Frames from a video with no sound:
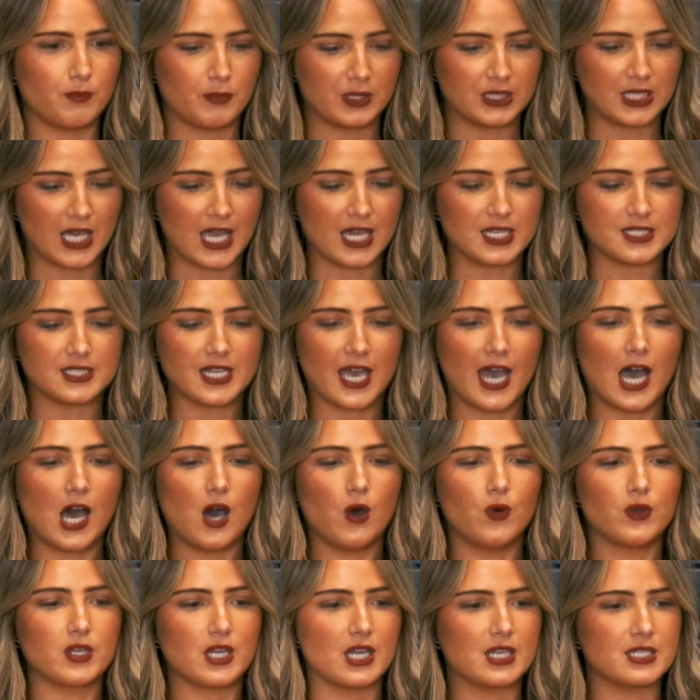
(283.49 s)
planned
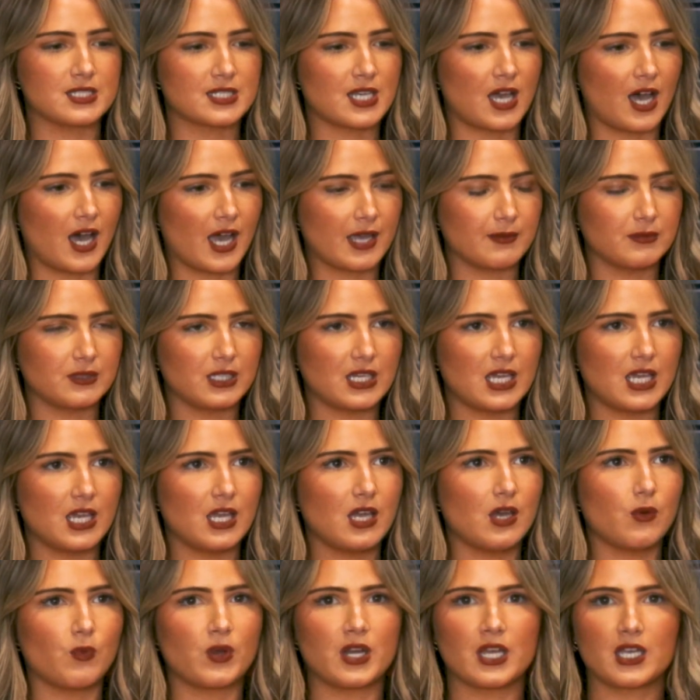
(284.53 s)
out and
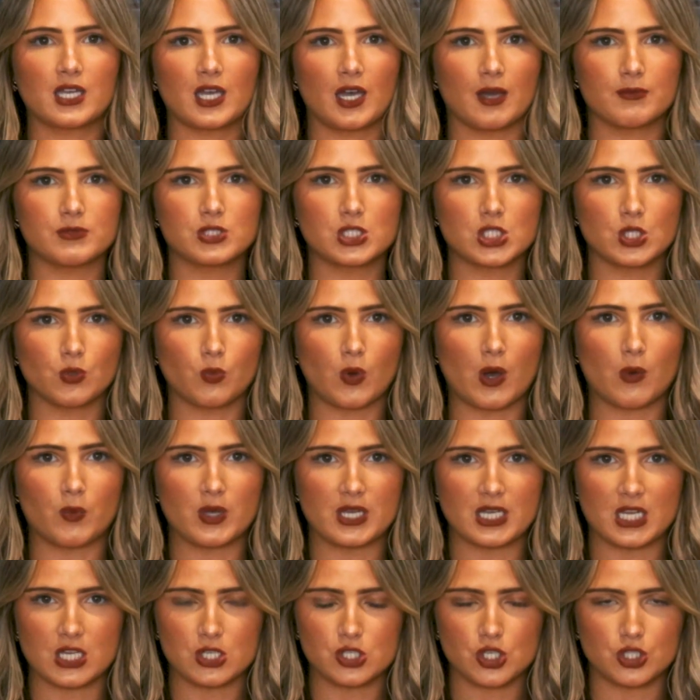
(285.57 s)
timely when it comes to what
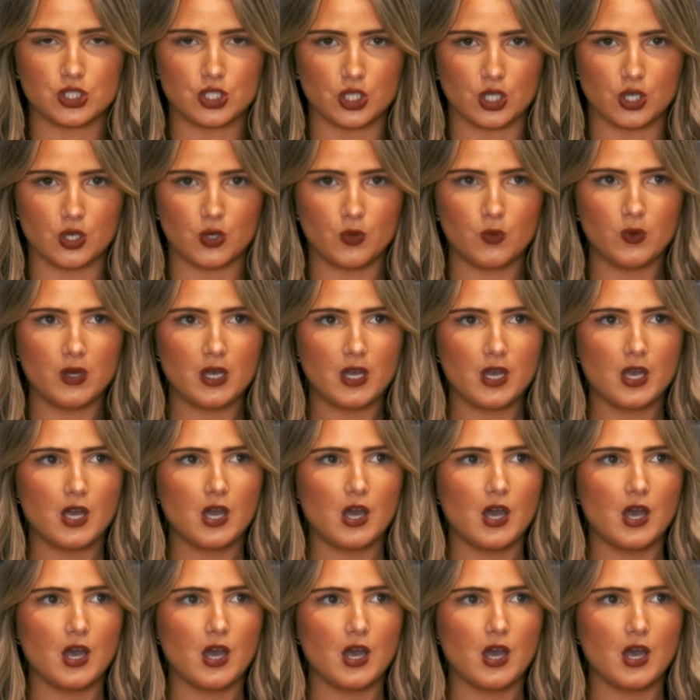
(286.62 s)
we need to do.